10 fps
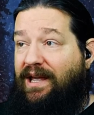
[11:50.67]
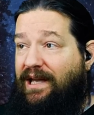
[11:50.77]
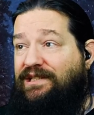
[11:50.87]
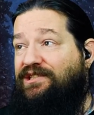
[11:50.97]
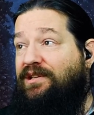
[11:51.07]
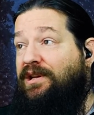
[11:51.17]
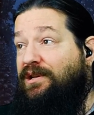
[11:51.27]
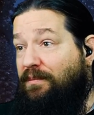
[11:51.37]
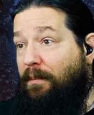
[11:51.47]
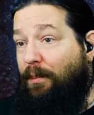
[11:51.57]
It's
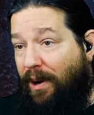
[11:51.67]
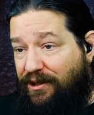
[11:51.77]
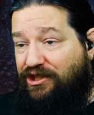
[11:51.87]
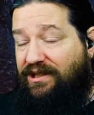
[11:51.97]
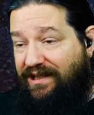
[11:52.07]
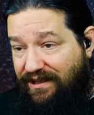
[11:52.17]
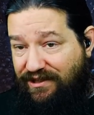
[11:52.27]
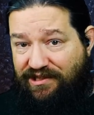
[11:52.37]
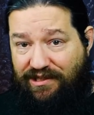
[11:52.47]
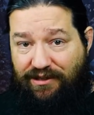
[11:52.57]
much
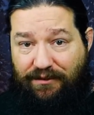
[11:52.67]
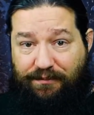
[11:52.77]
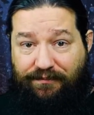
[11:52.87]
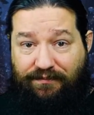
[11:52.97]
easier